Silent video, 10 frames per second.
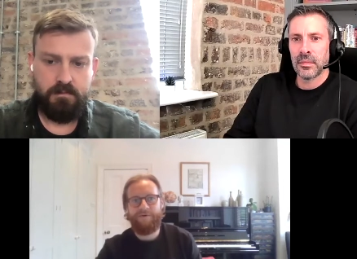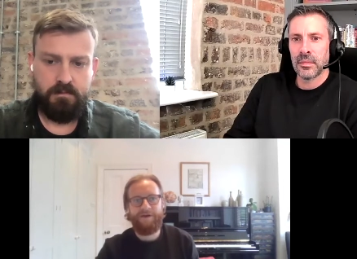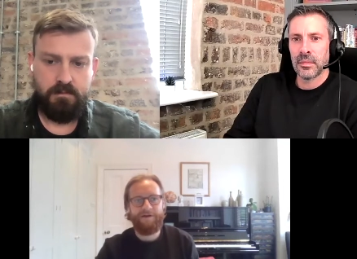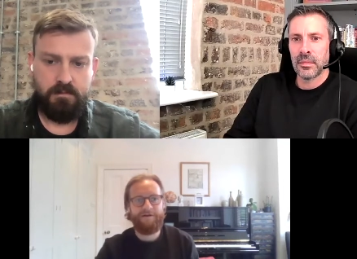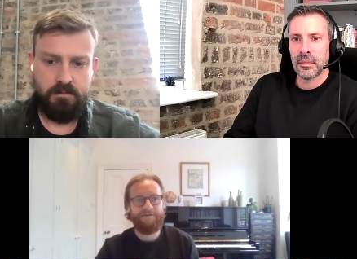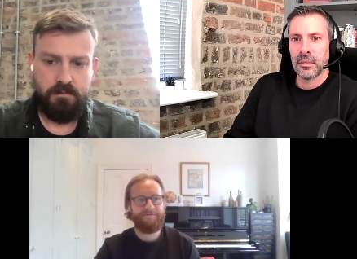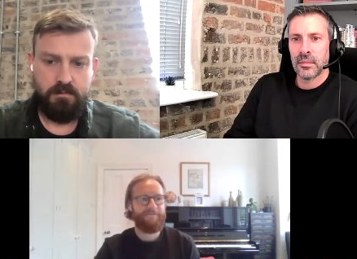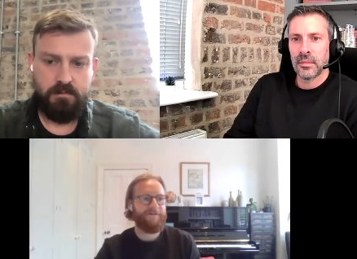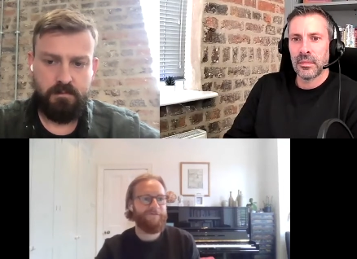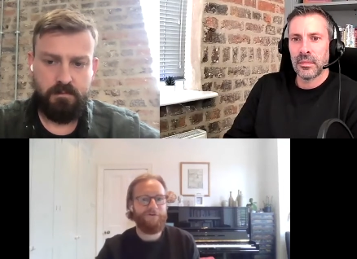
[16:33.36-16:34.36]
Speaker 1: can
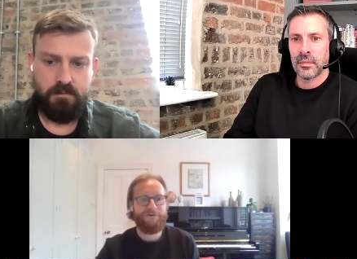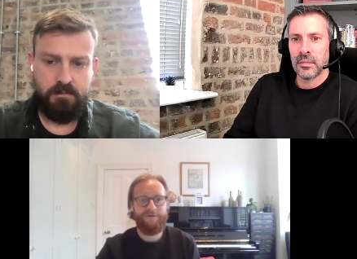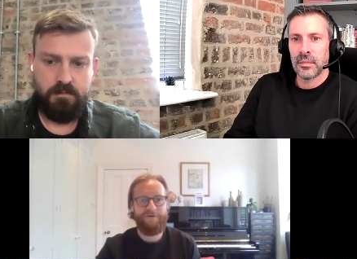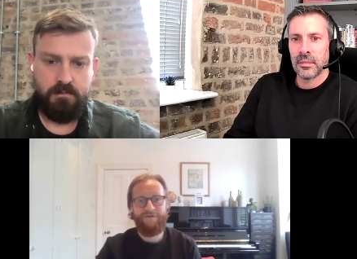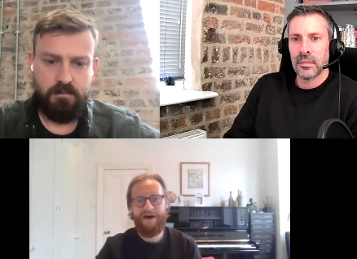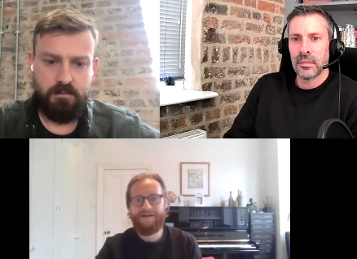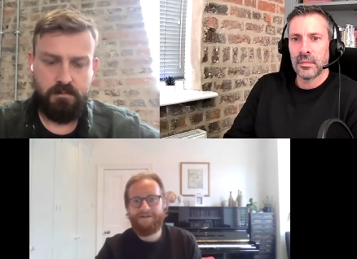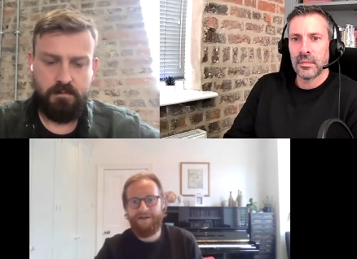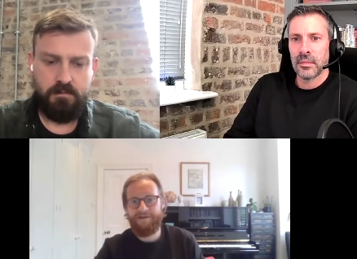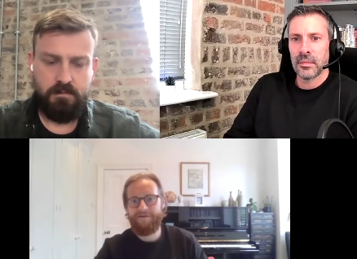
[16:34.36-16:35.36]
afford to
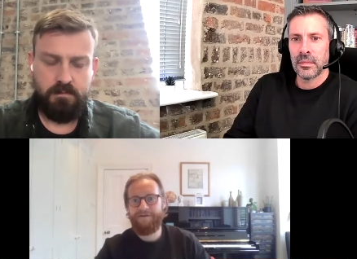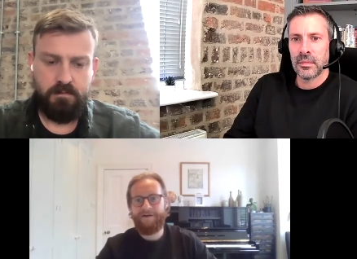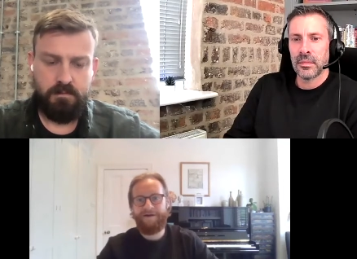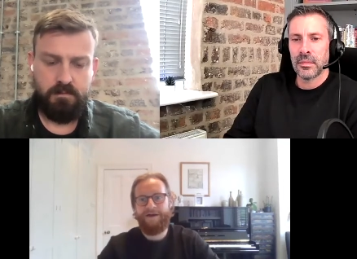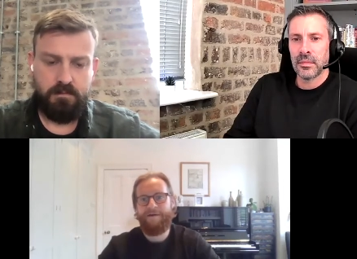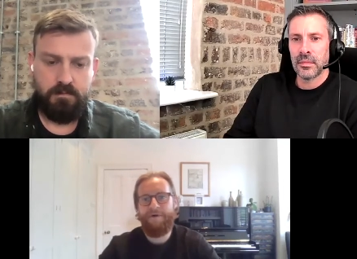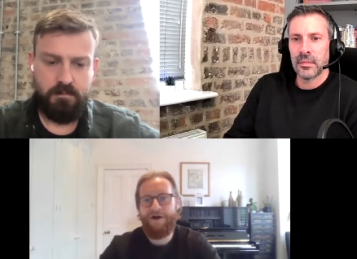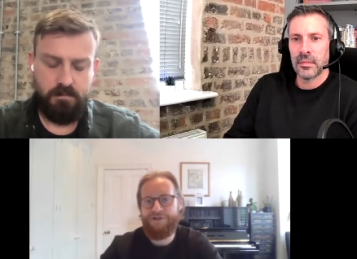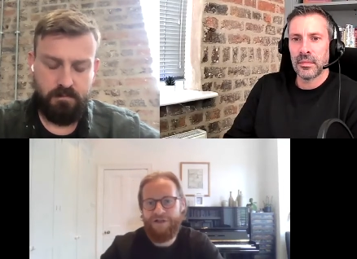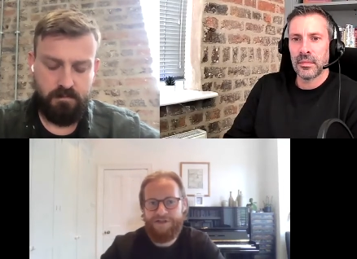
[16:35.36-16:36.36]
invest in
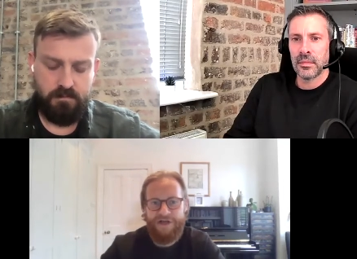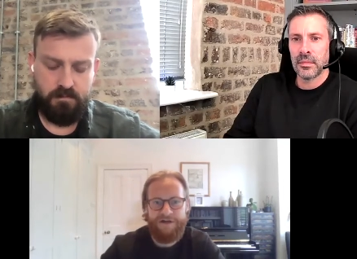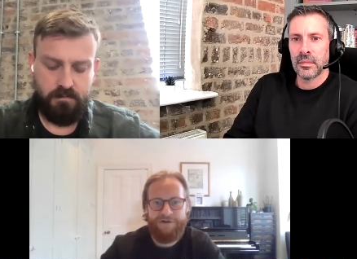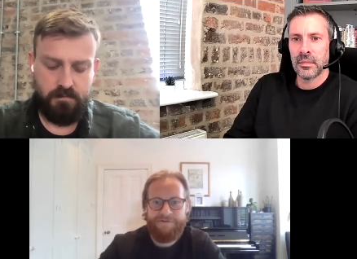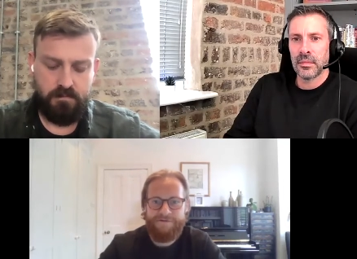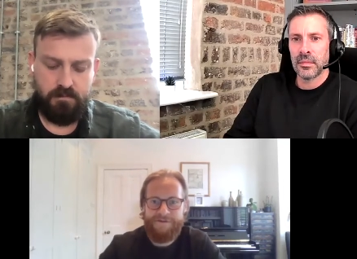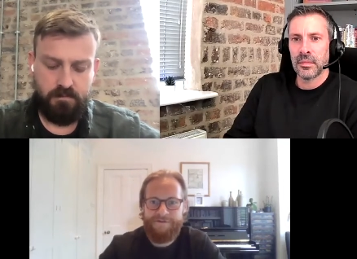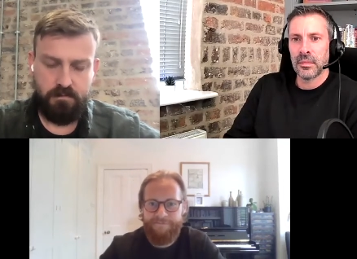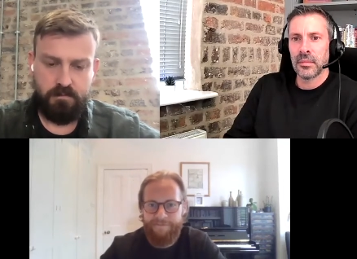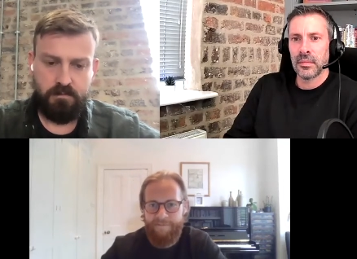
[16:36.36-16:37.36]
emerging channels
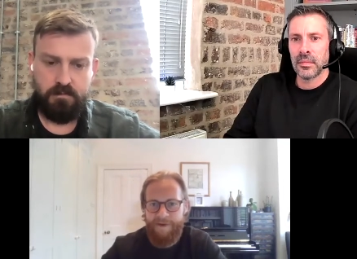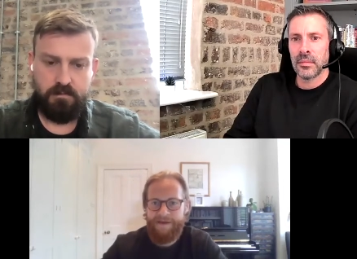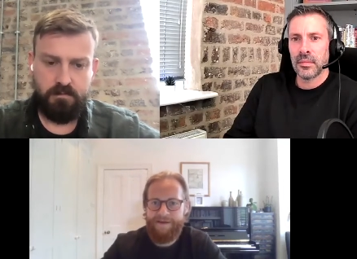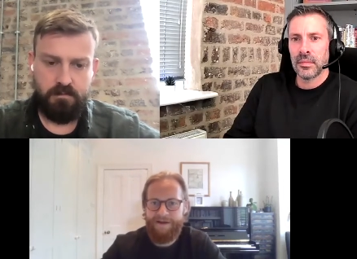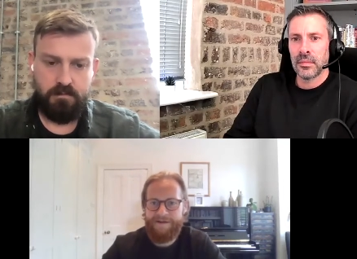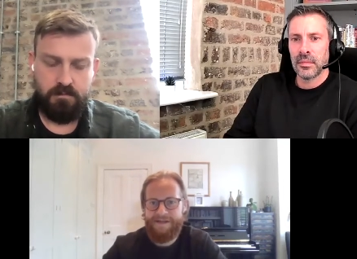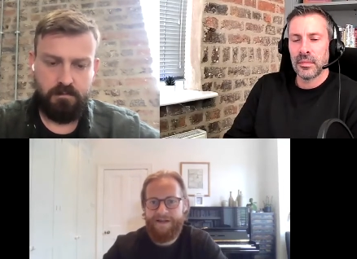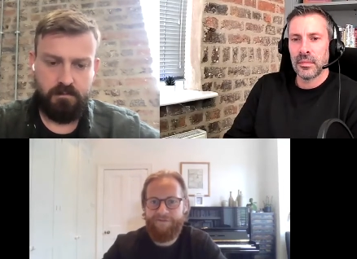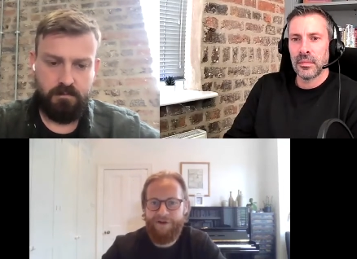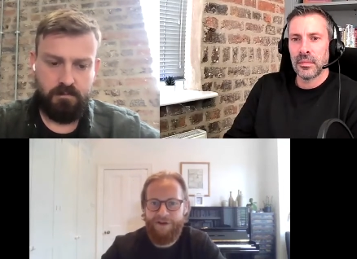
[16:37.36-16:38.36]
and make, you know,
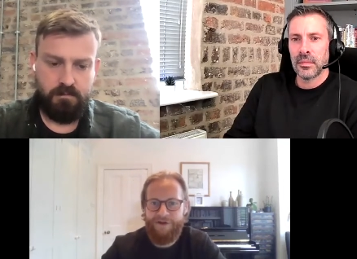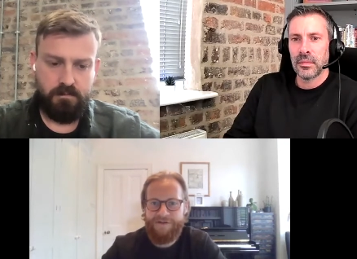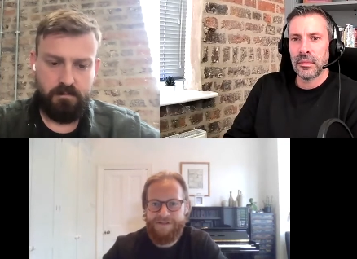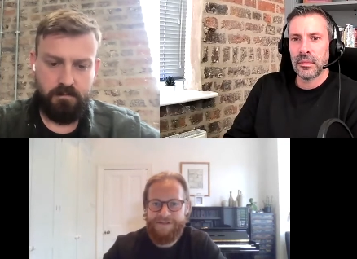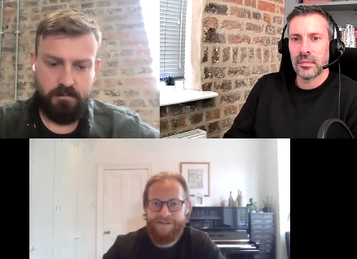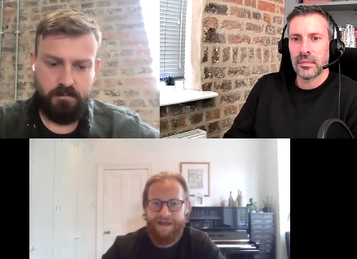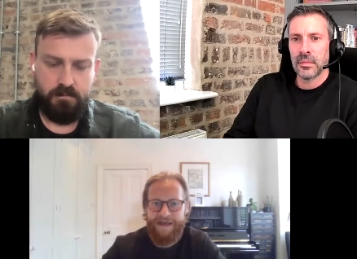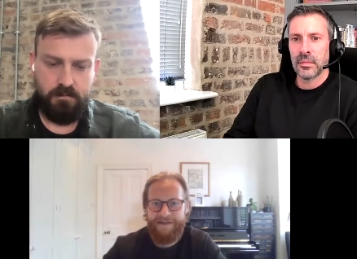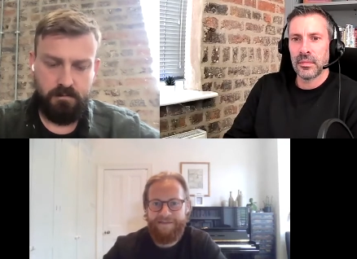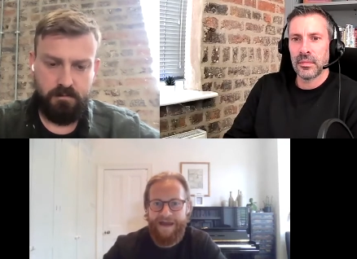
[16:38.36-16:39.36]
significant losses in the
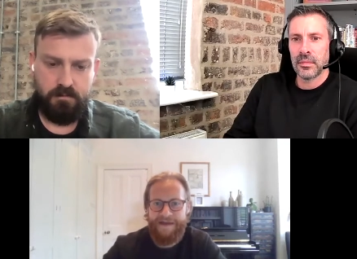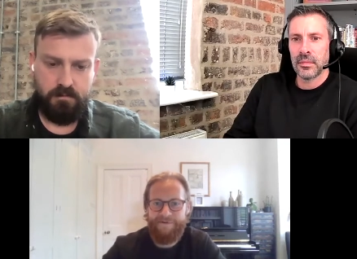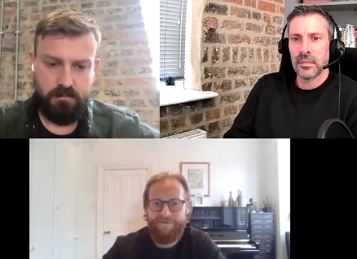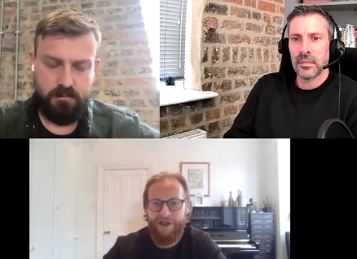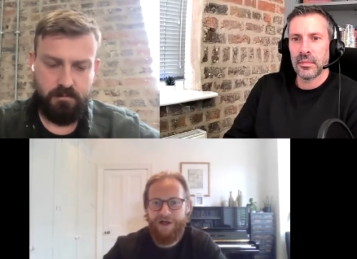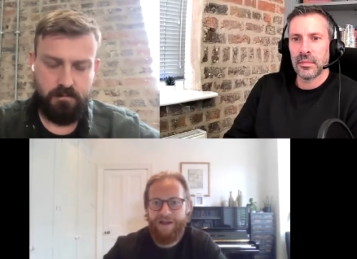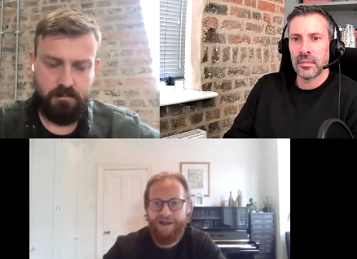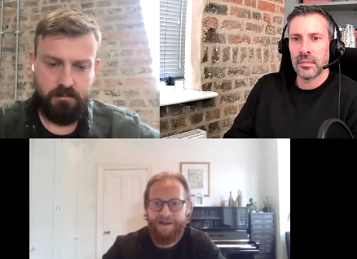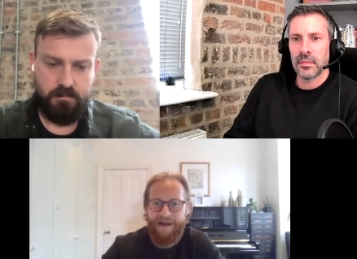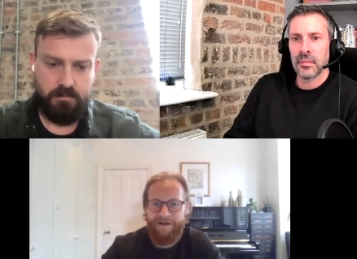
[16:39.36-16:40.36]
in the aim of
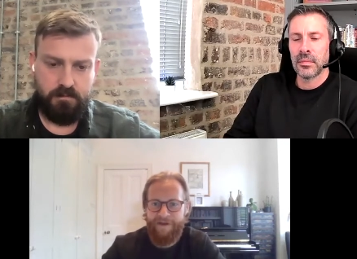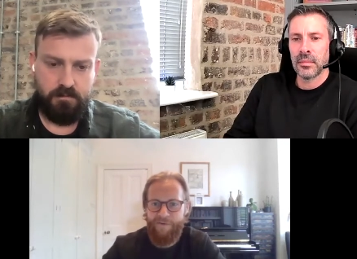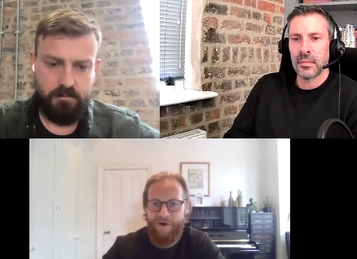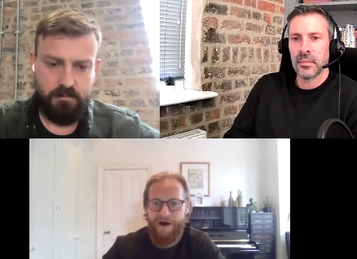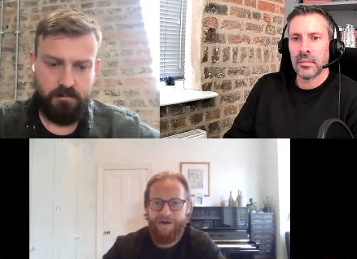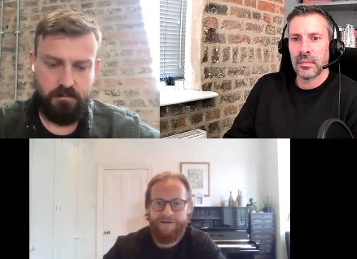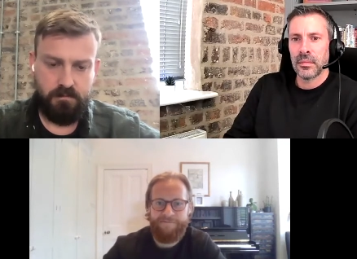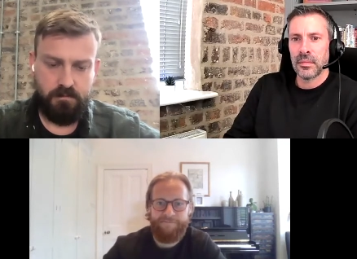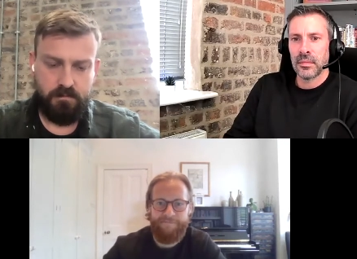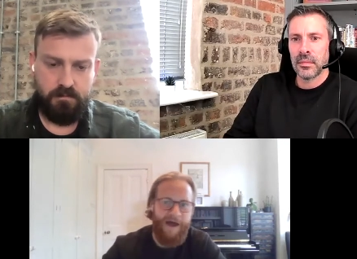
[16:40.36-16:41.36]
learning how they work
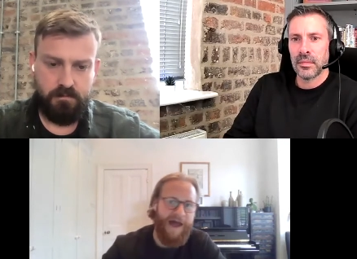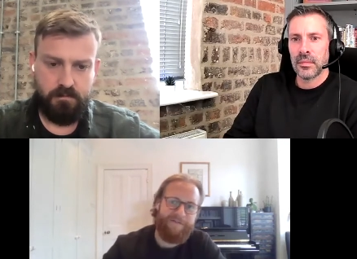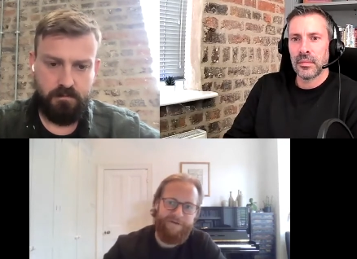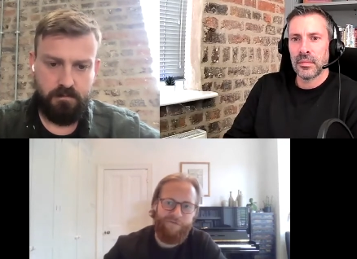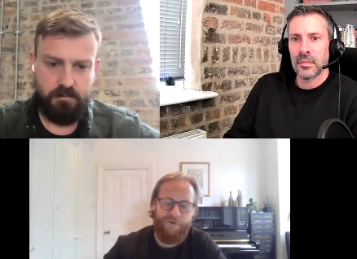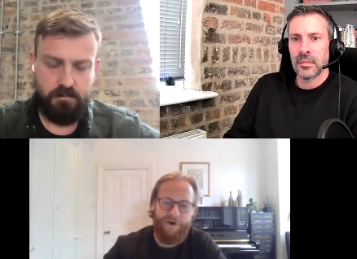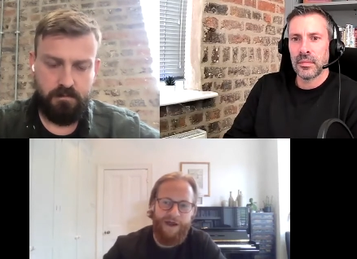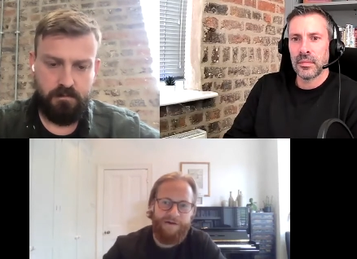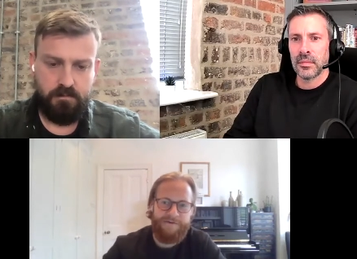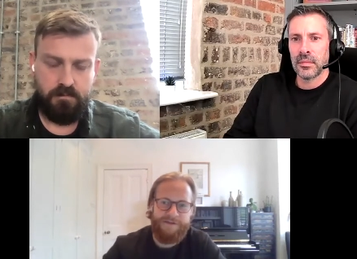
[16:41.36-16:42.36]
ahead of everyone else.